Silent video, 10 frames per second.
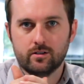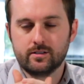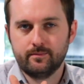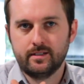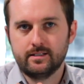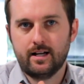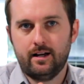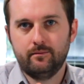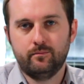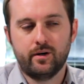or something's
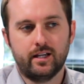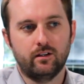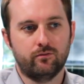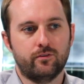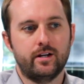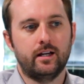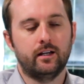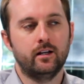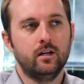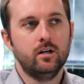not breaking free.
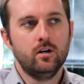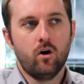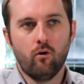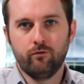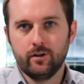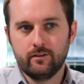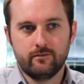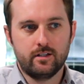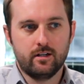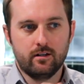And hopefully
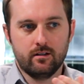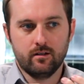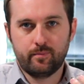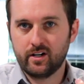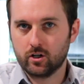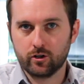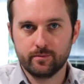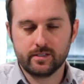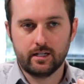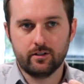via the peer
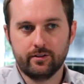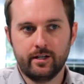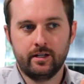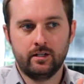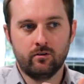groups that you're in